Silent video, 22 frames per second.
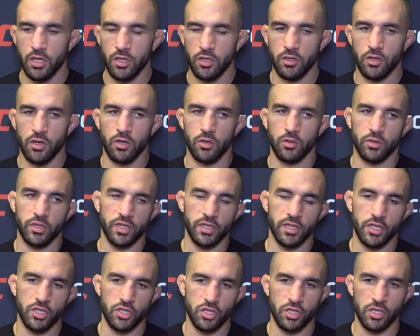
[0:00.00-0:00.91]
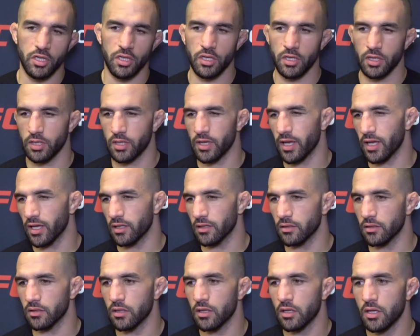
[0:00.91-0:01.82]
you know, conditioning
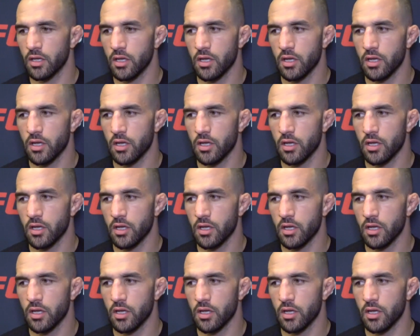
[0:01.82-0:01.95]
and...